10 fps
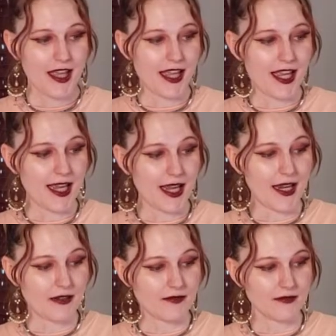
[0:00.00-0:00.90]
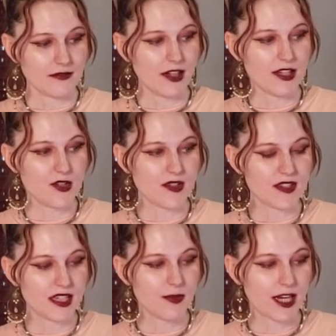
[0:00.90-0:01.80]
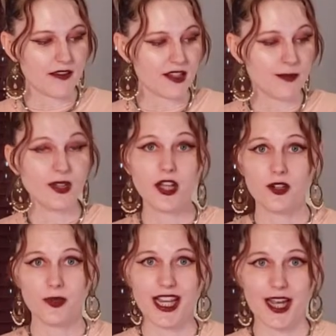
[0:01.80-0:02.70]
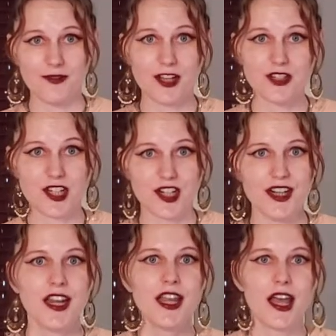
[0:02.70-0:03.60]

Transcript: And as you can see by the tableau we have out here,